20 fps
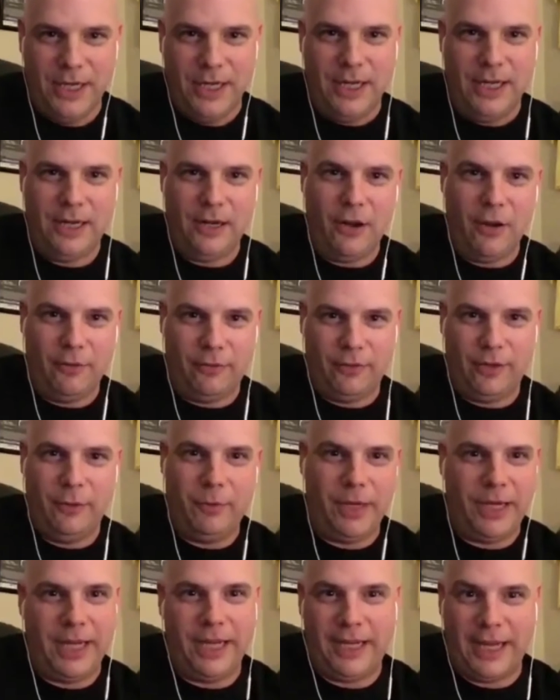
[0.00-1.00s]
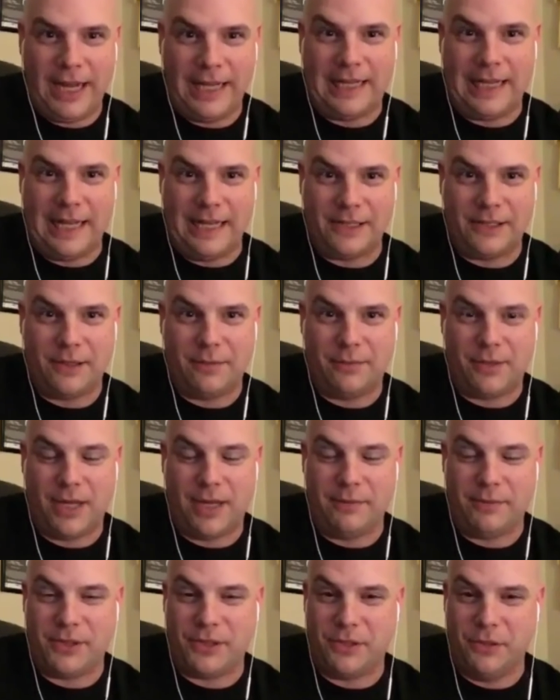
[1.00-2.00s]
and hopefully we can get that sometime
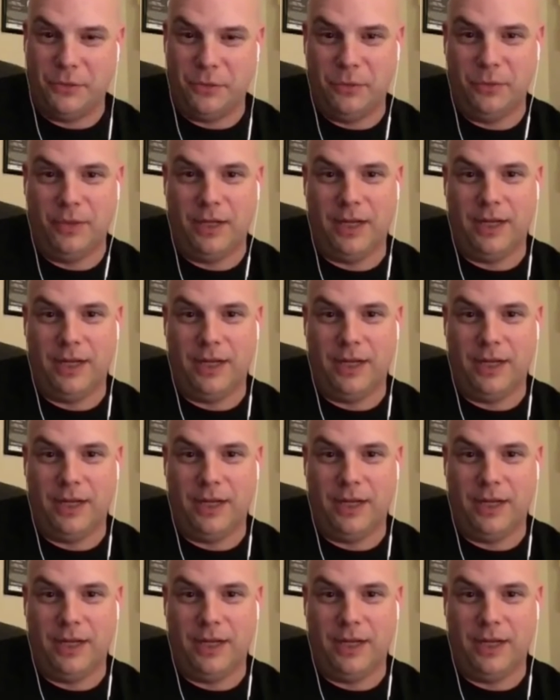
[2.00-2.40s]
soon.